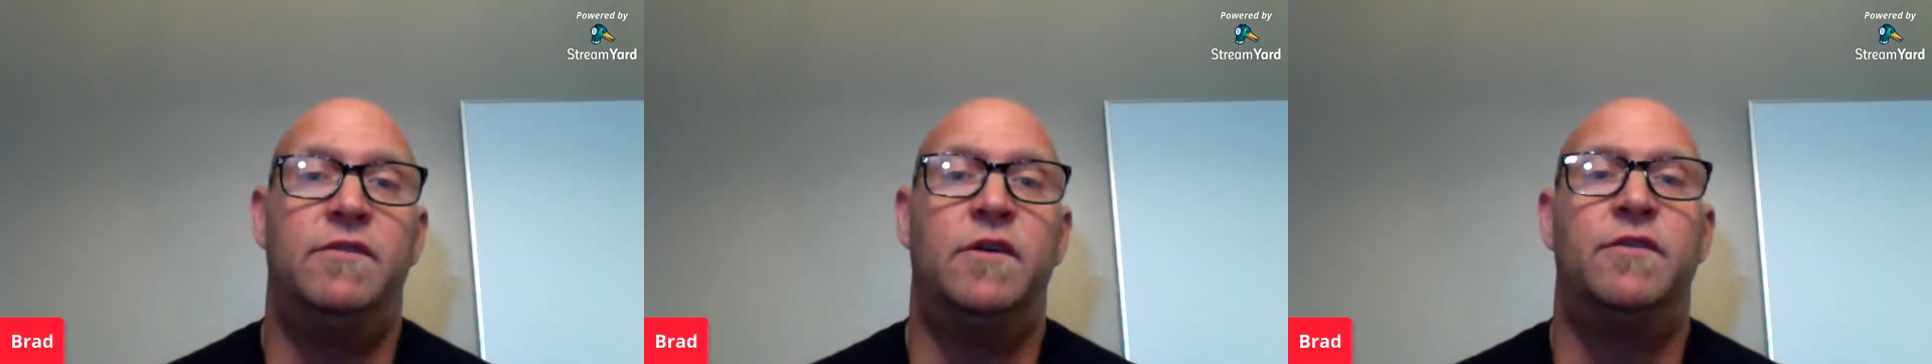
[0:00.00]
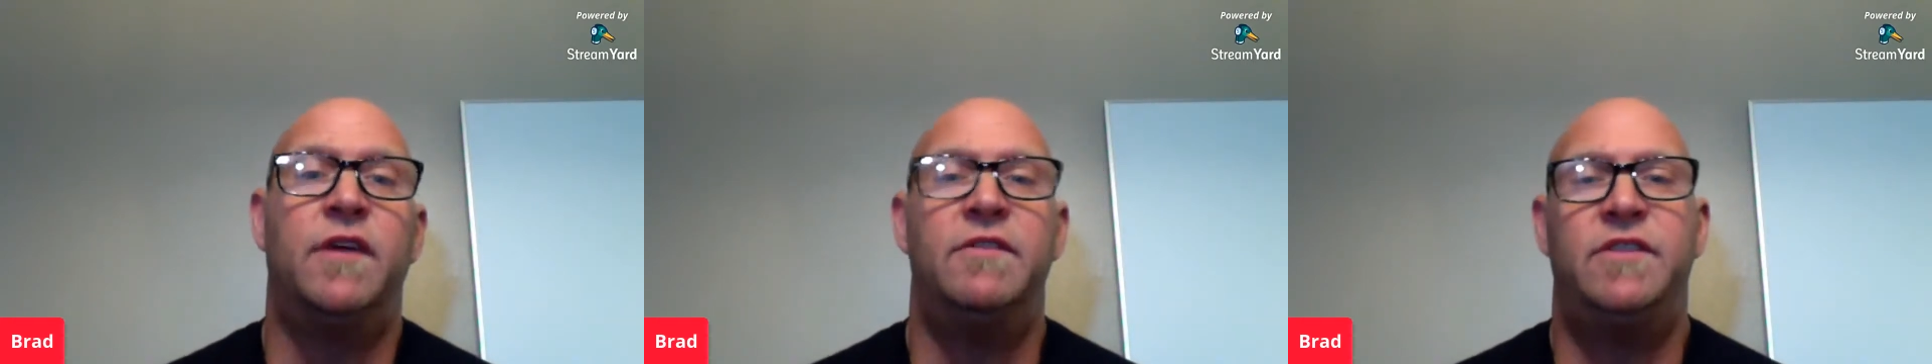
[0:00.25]

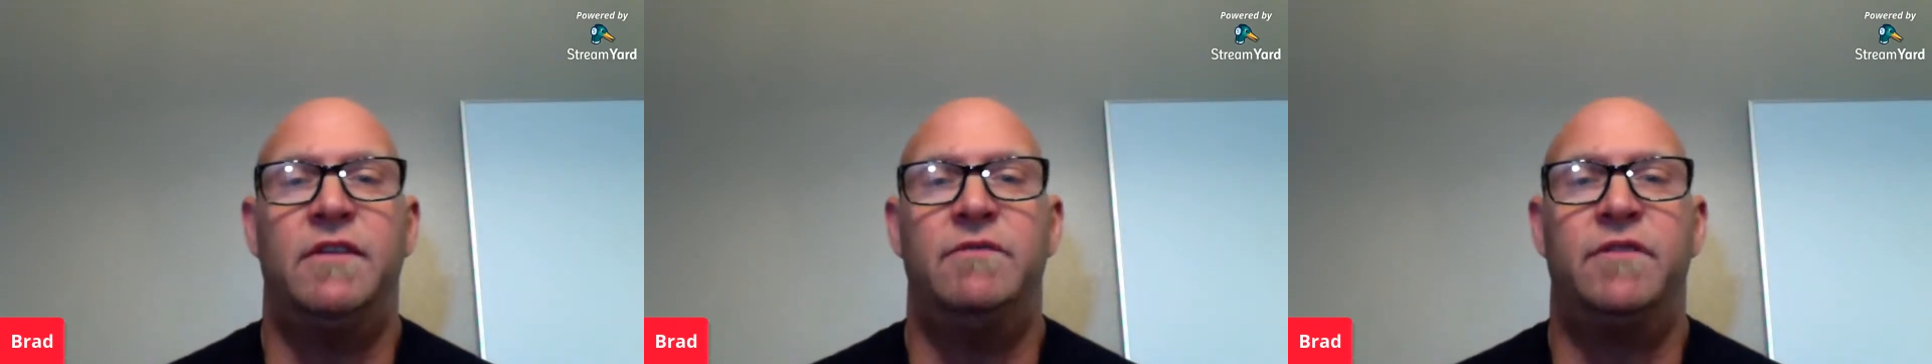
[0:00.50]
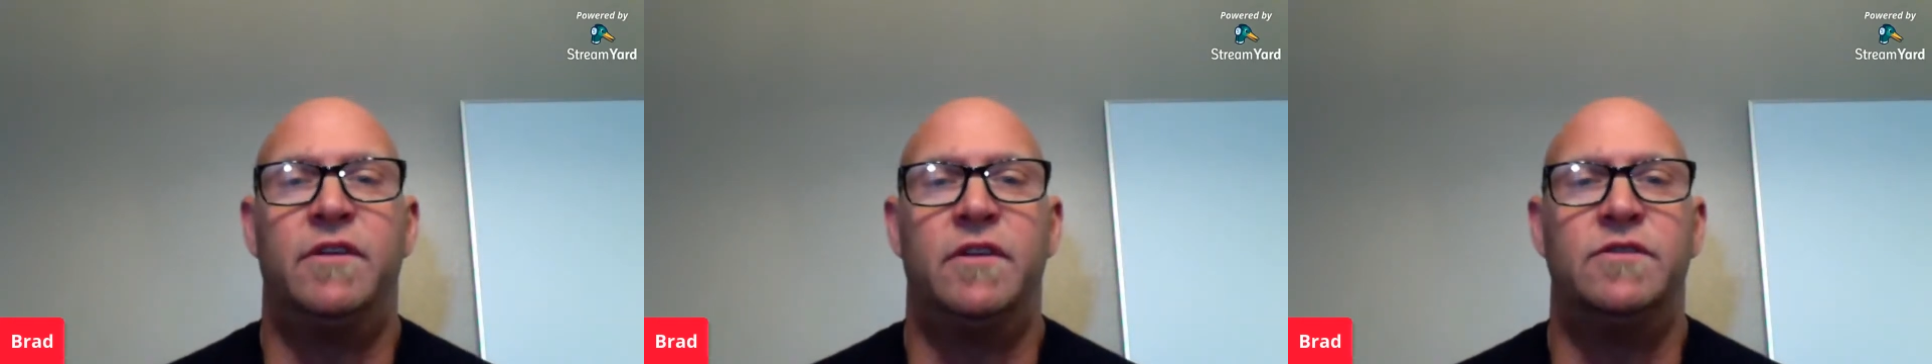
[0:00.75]

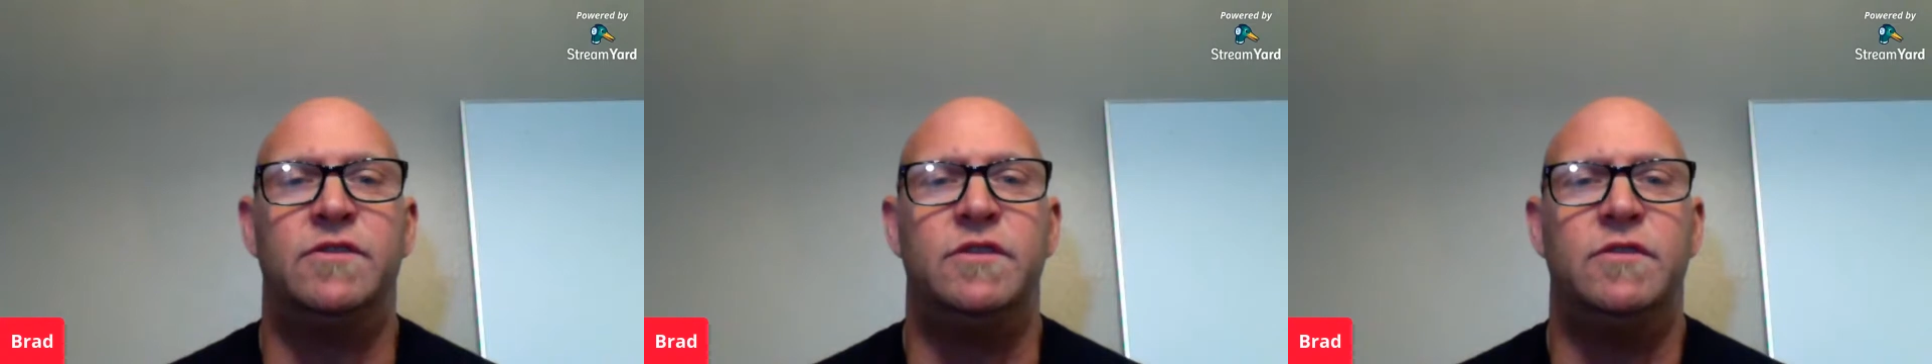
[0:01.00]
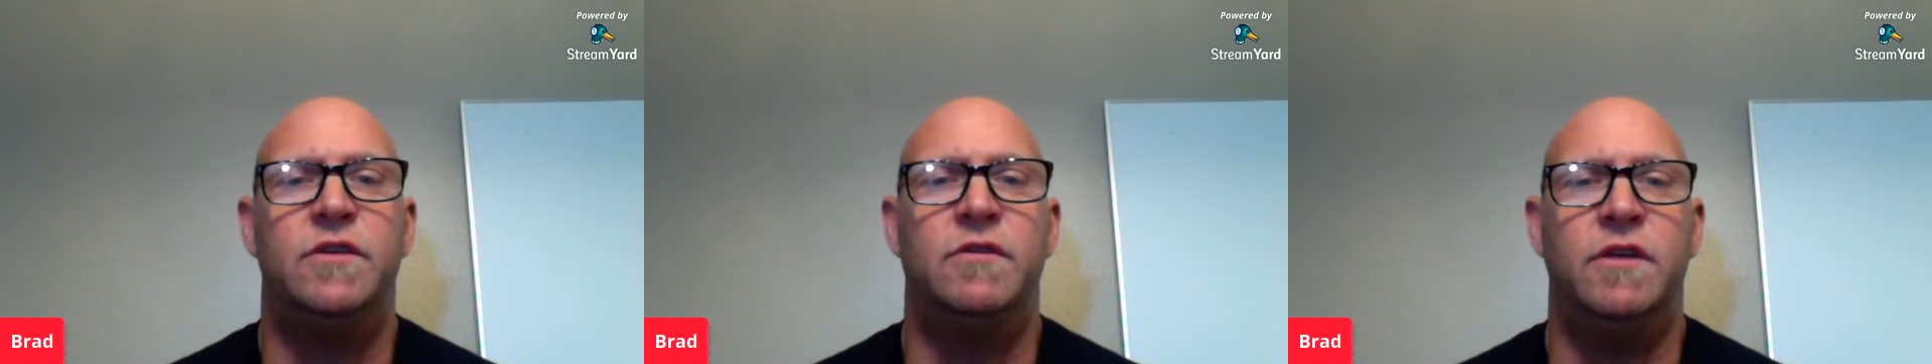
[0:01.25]
457, for those of you
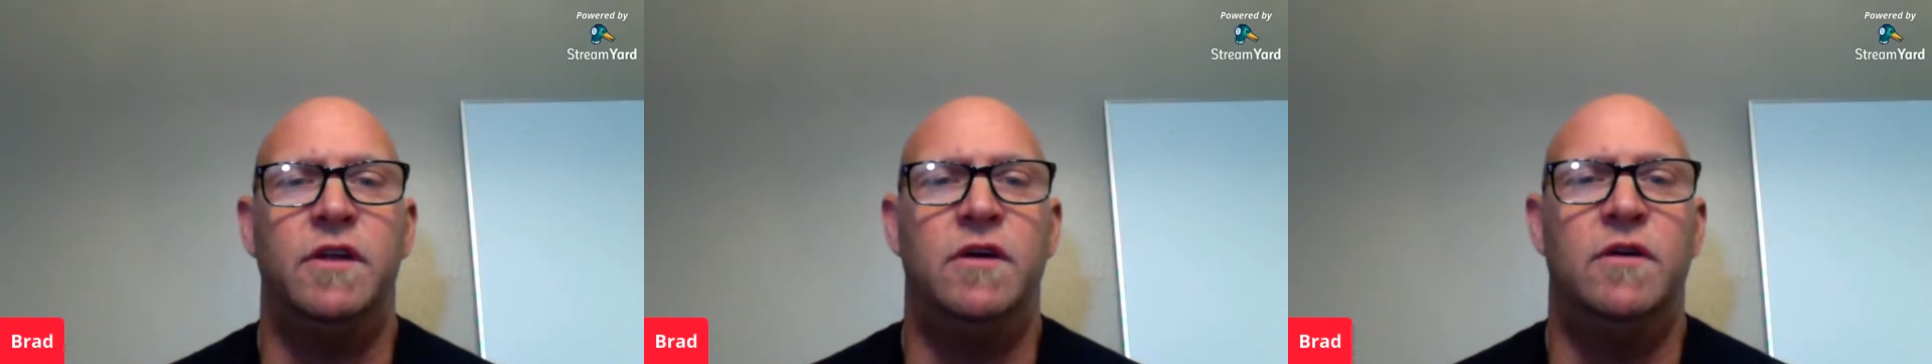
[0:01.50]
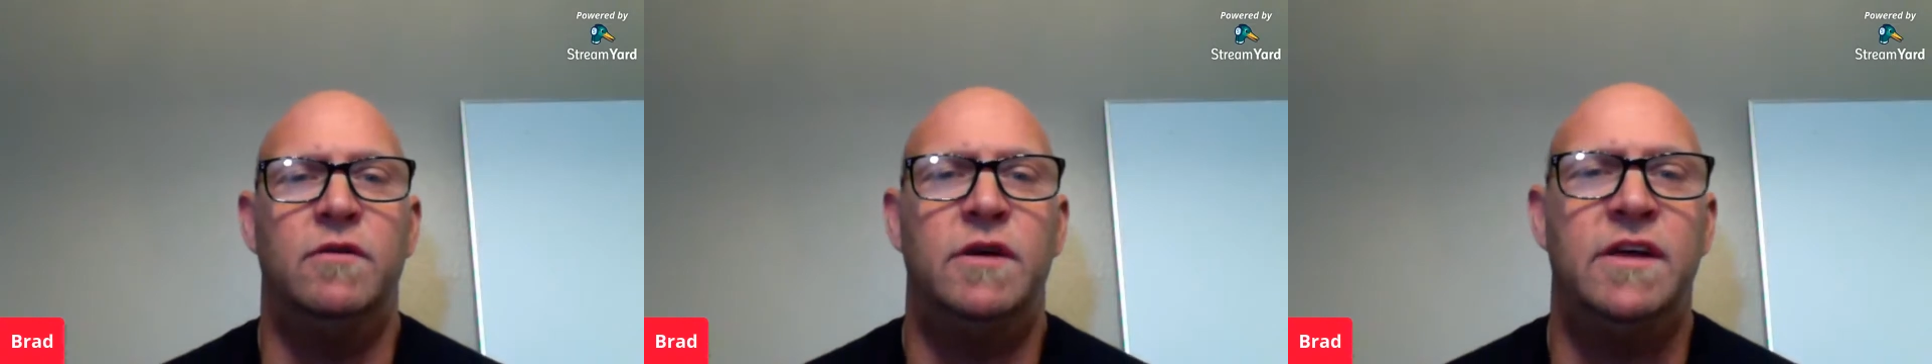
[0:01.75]
who don't
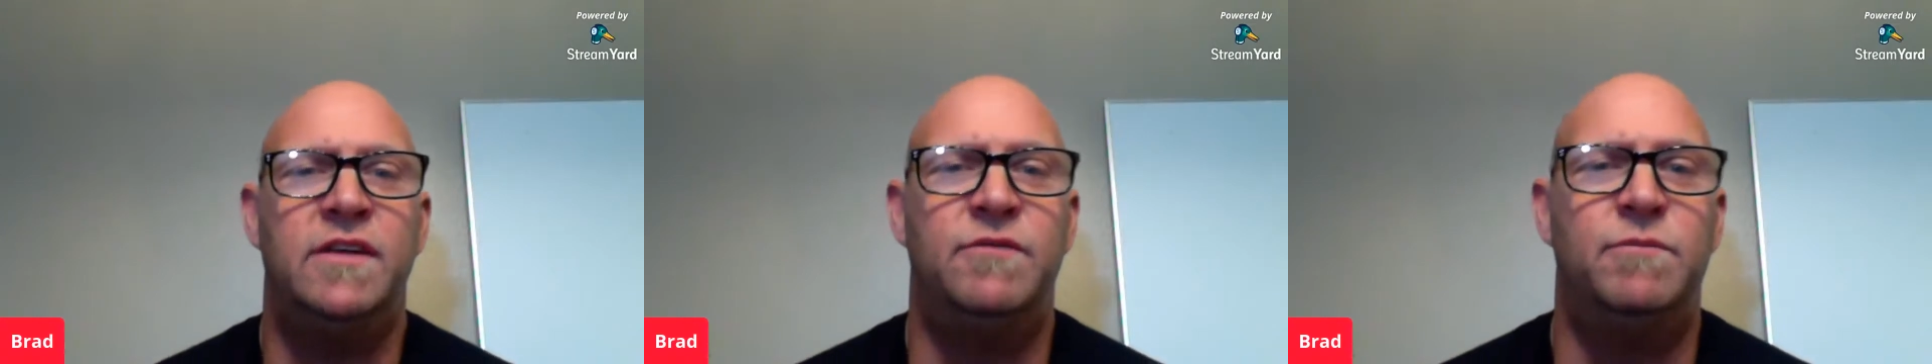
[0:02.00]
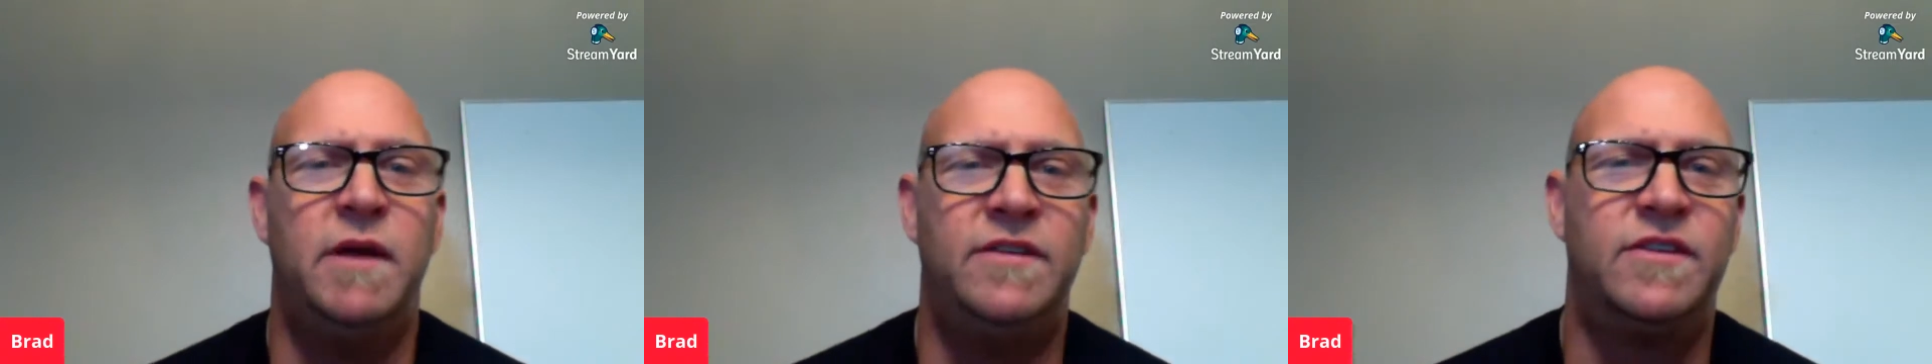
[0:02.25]
know, is
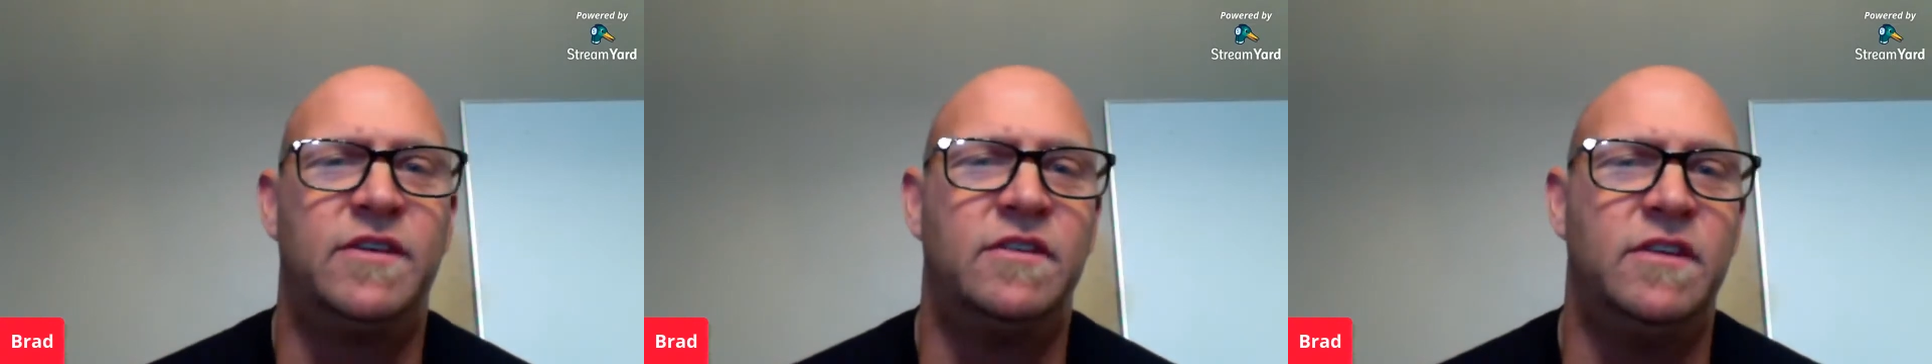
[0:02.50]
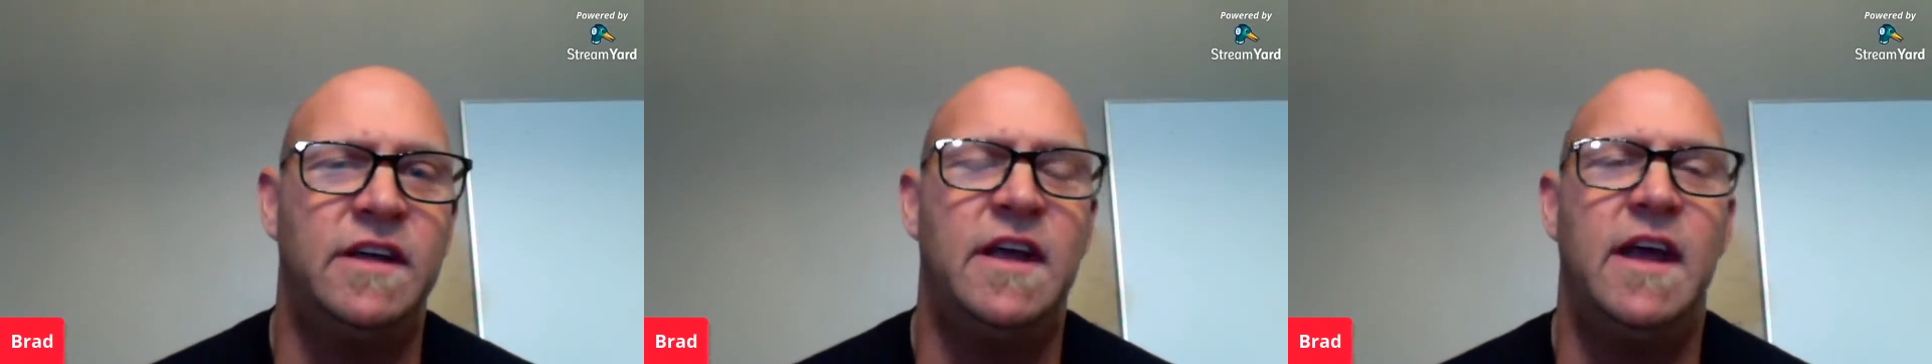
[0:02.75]

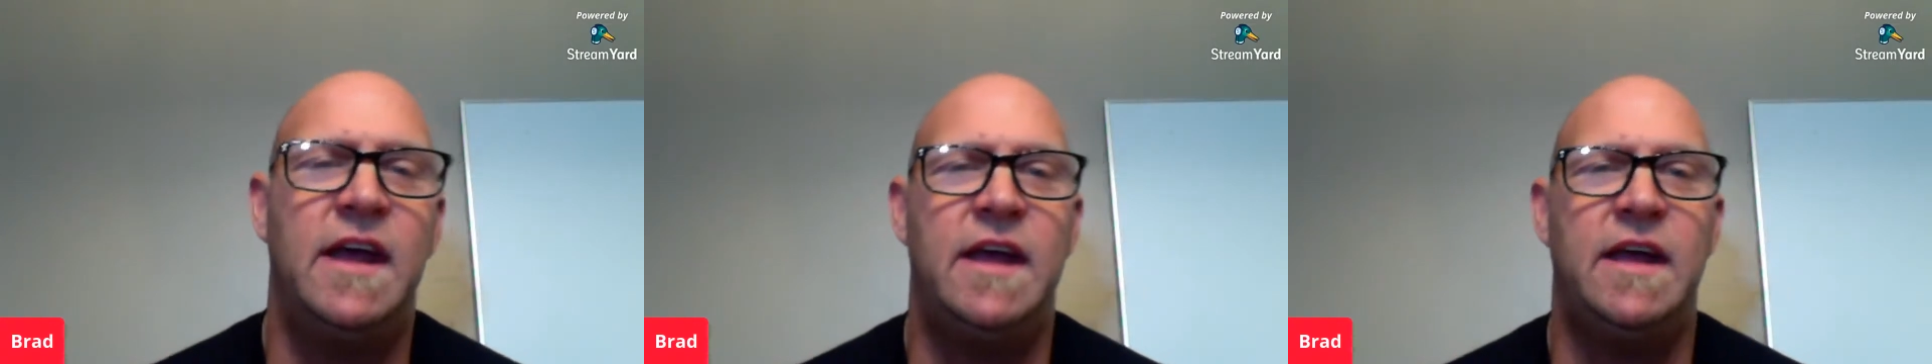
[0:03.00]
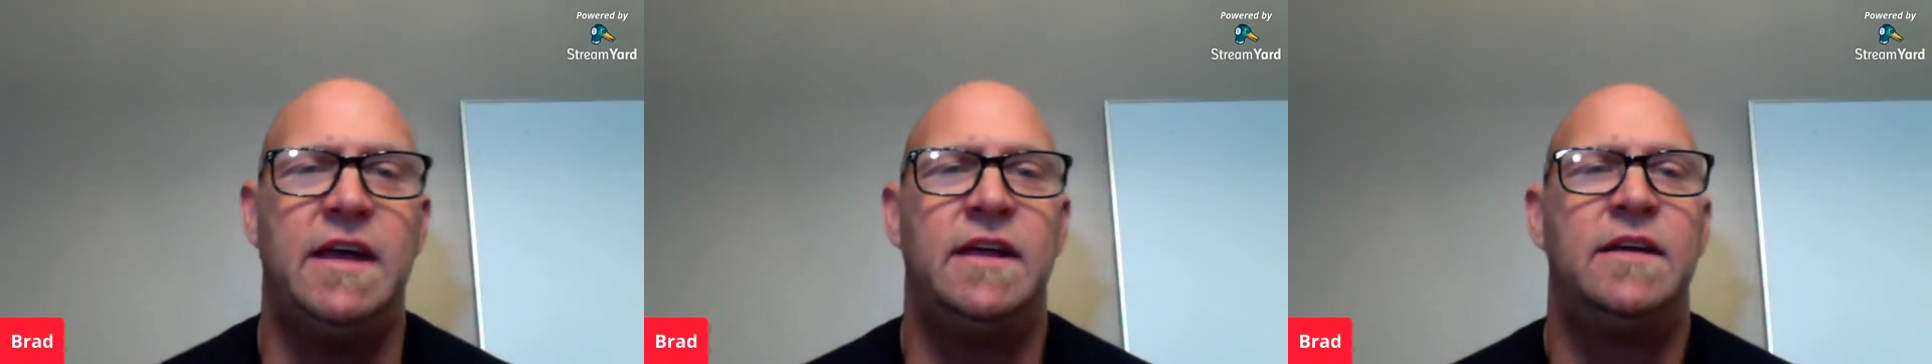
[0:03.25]
basically a